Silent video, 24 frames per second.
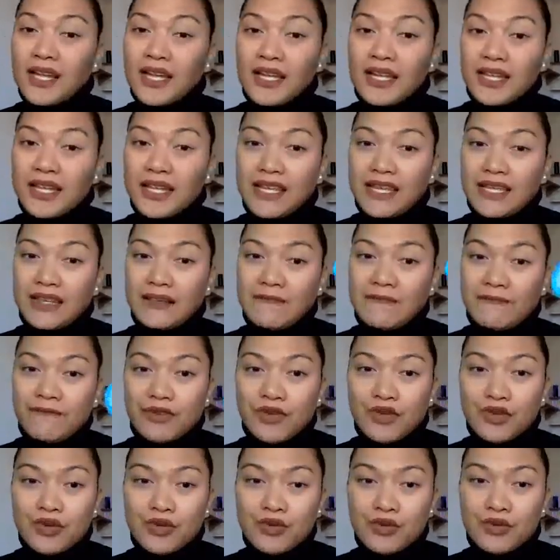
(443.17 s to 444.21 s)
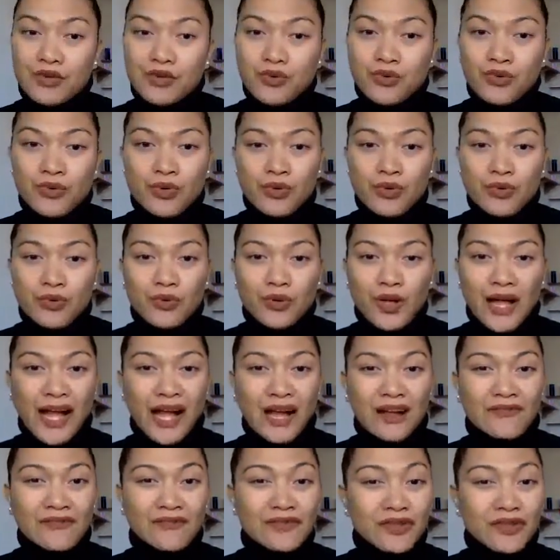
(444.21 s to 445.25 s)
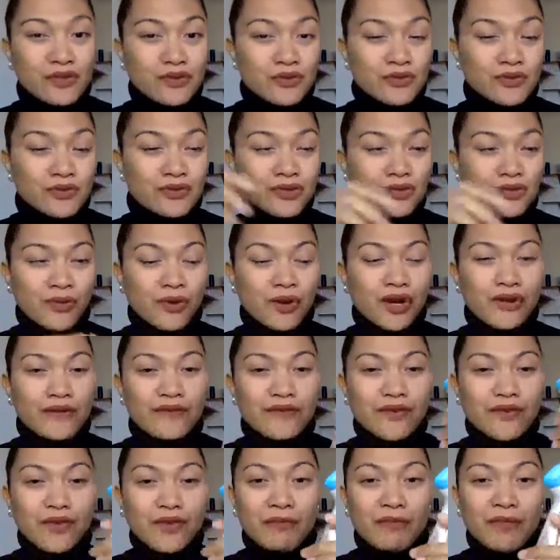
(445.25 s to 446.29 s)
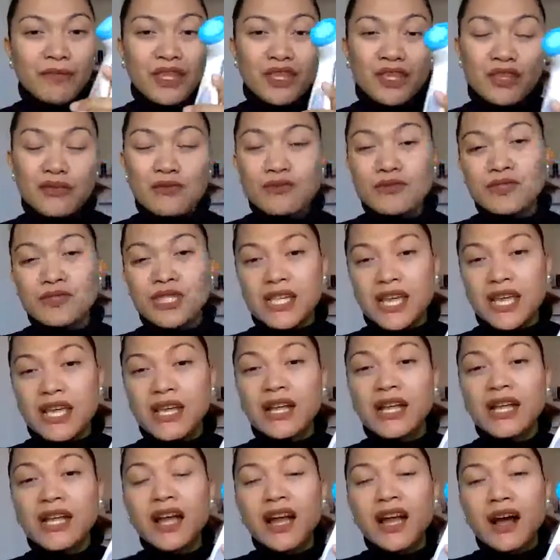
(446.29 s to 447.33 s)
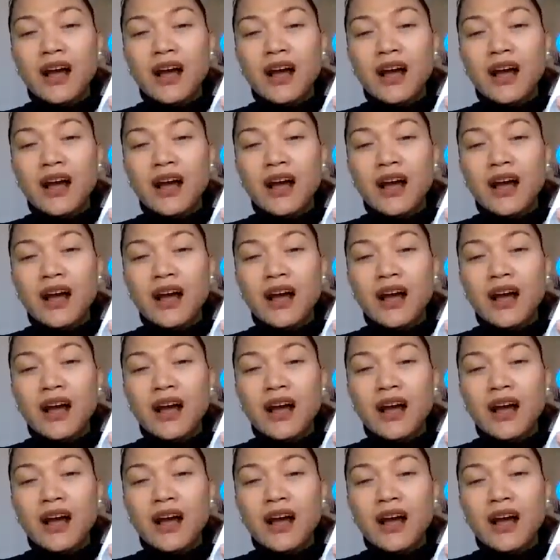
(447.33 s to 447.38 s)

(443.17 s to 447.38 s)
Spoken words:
if you have used or if you have been using